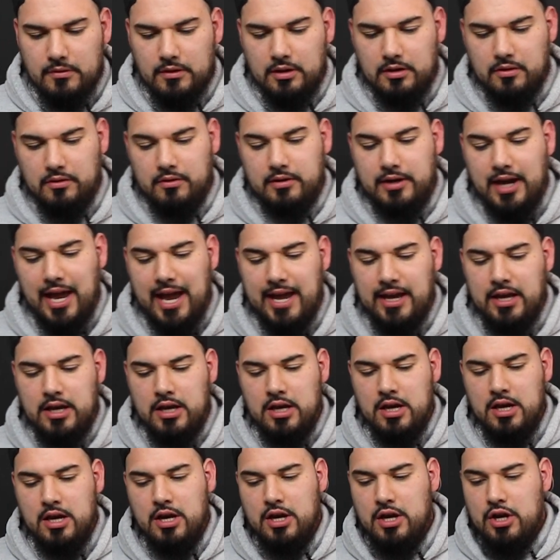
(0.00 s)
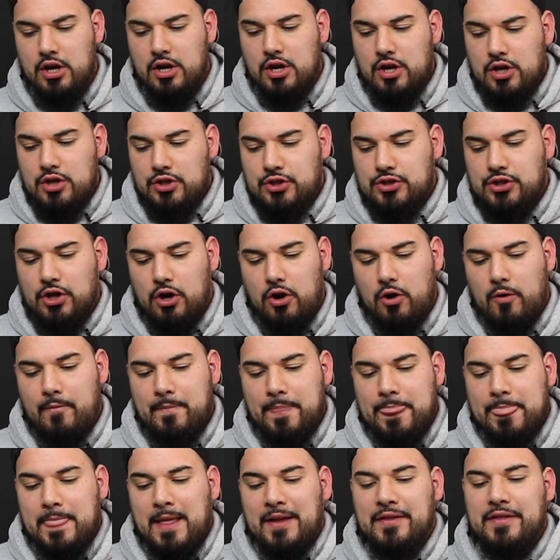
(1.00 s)
Okay?
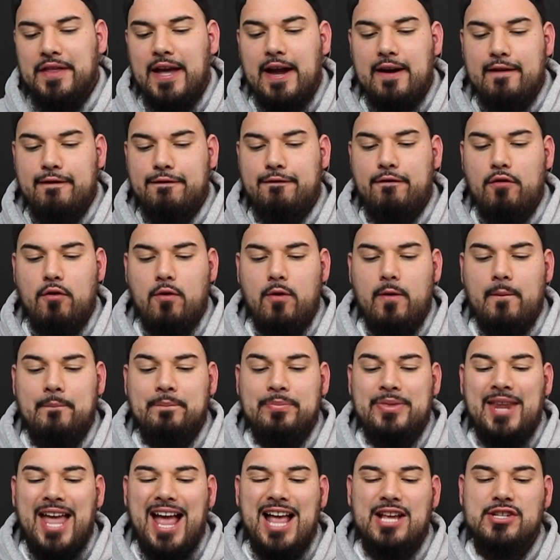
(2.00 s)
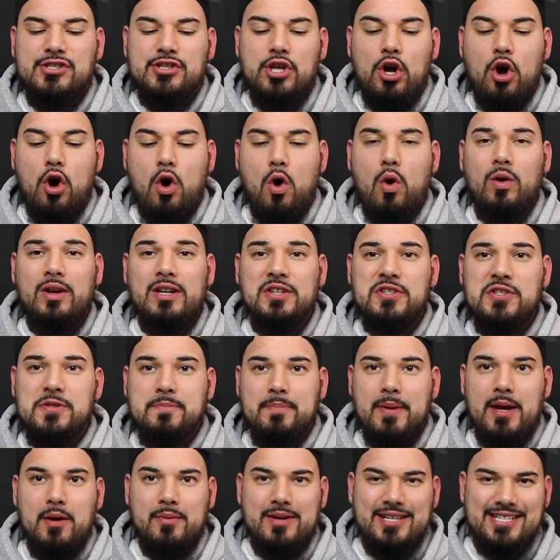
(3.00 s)
So, therefore, as the Holy
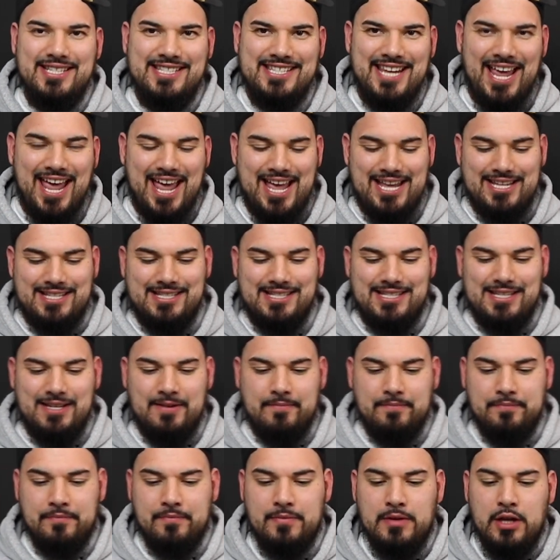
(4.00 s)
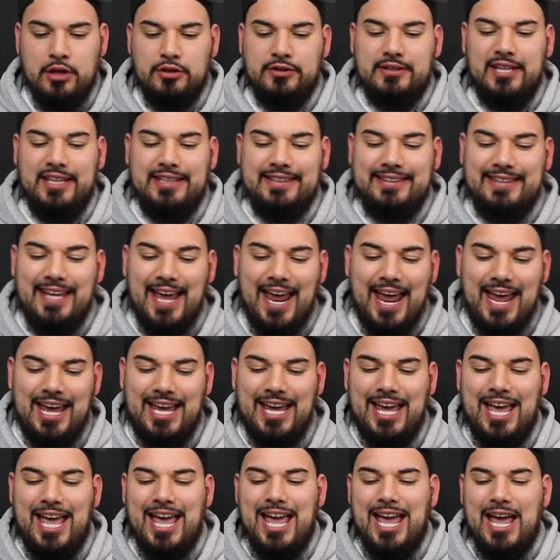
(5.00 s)
Spirit says,
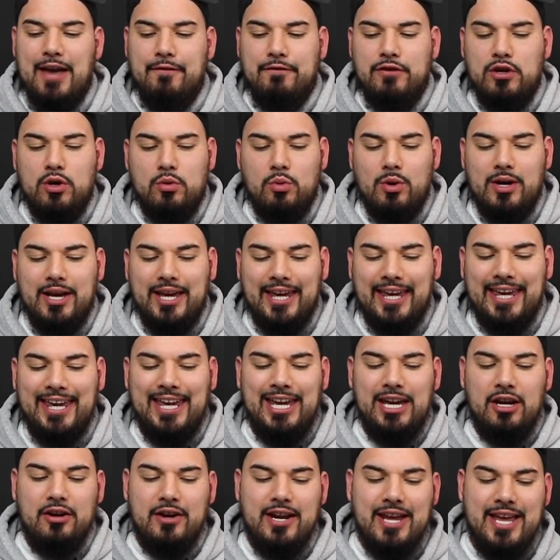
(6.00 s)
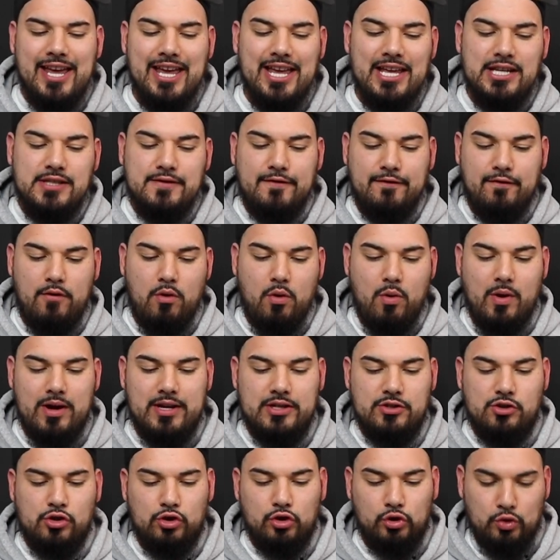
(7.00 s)
Today, if you will hear his
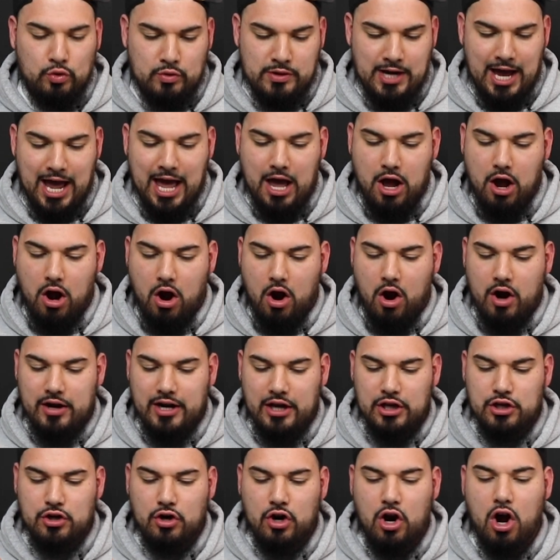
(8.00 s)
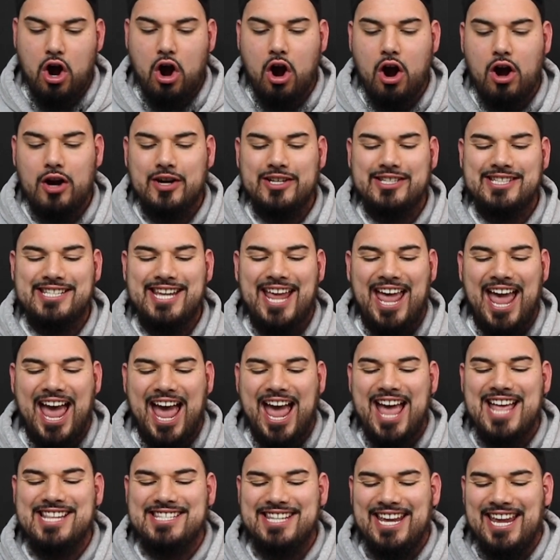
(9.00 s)
voice, do not harden your hearts
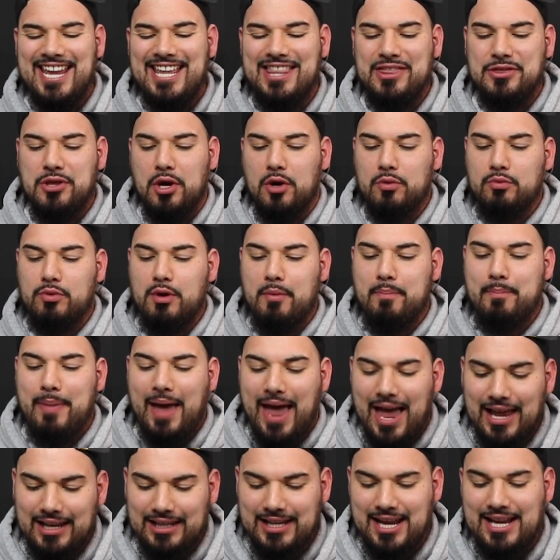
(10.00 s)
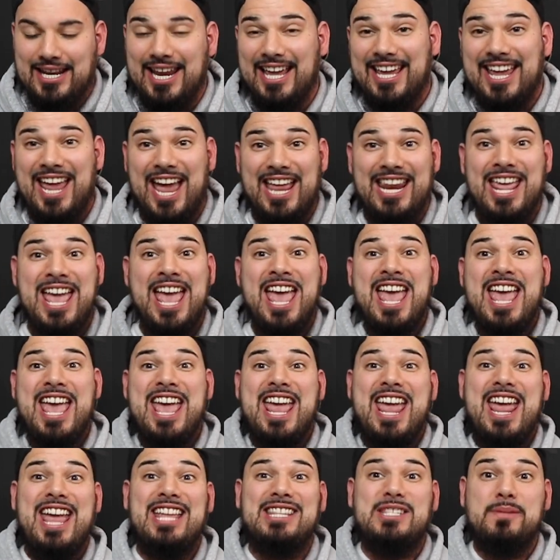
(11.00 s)
as in the rebellion. Again,
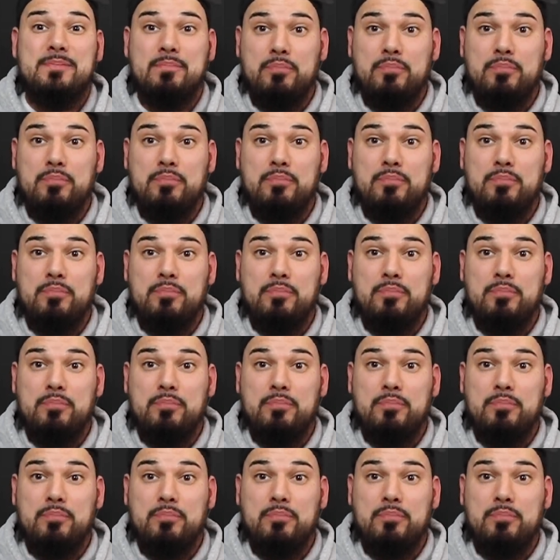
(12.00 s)
it's